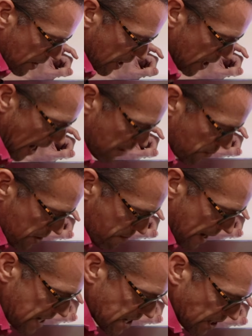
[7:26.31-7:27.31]
And with
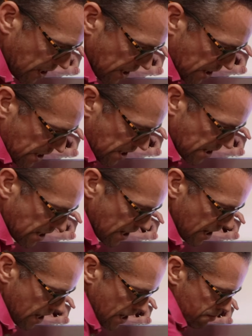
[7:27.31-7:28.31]
maintenance,
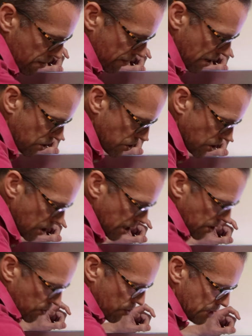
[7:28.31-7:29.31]
prevention
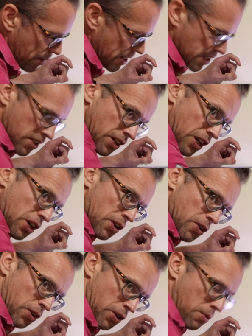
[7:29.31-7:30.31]
is always better than
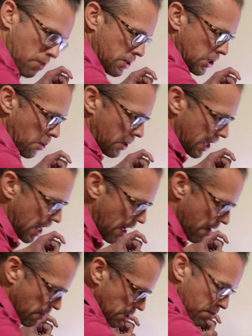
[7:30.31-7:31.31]
cure. What we're doing
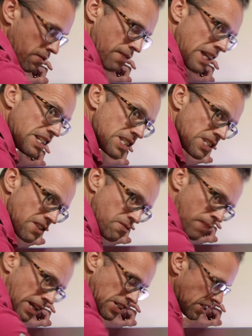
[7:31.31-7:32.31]
here is preventative
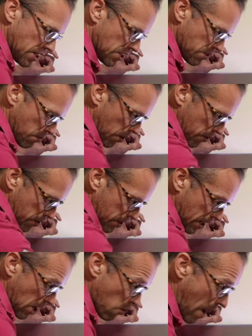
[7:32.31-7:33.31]
maintenance rather
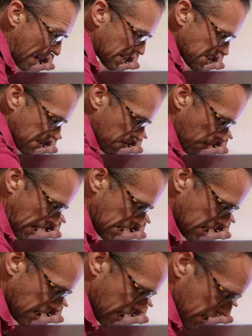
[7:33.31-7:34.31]
than corrective
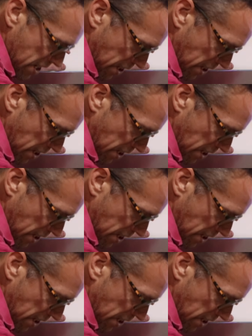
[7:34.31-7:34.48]
maintenance.